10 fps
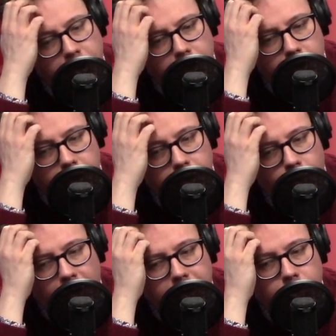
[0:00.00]
you
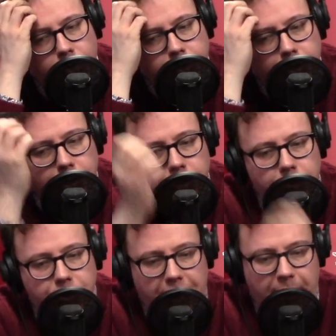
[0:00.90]
when you look to
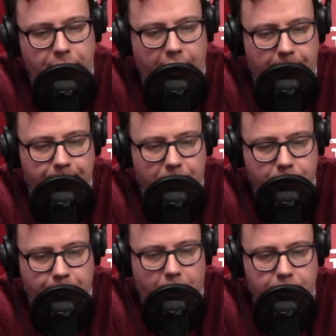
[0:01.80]
to escape that
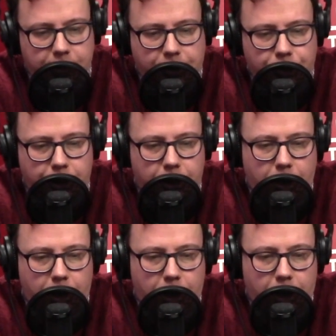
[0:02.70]
as part of that
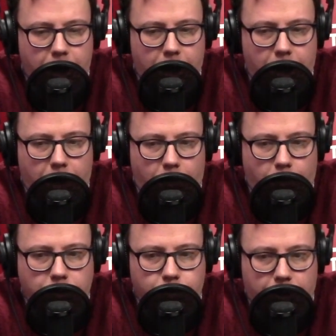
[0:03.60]
journey,
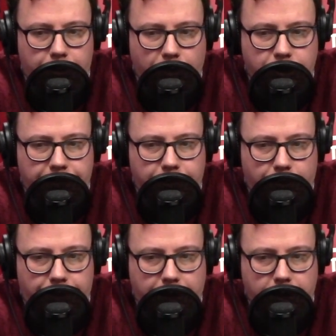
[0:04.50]
was one of the most
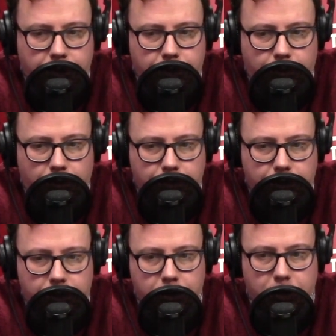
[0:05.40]
difficult things
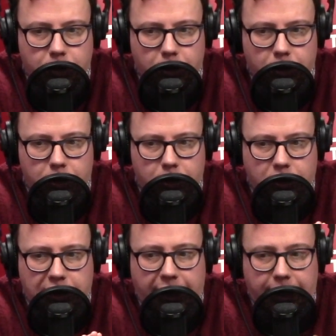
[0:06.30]
almost
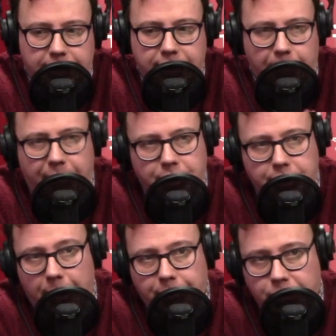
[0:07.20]
taking it step by
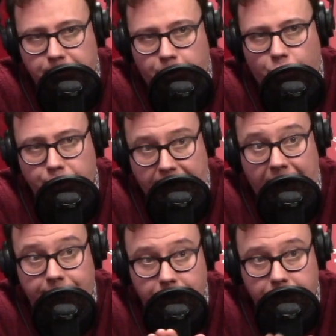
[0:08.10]
step because it's important
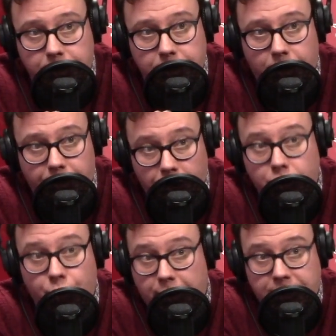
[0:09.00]
again for listeners to know that you
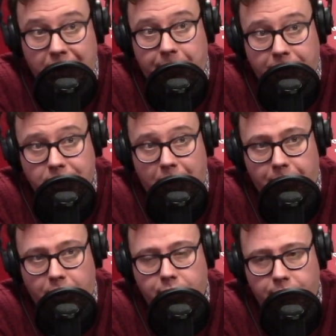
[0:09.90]
took it step by step
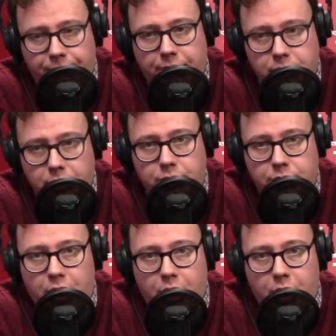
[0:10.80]
mm-hmm. you didn't for instance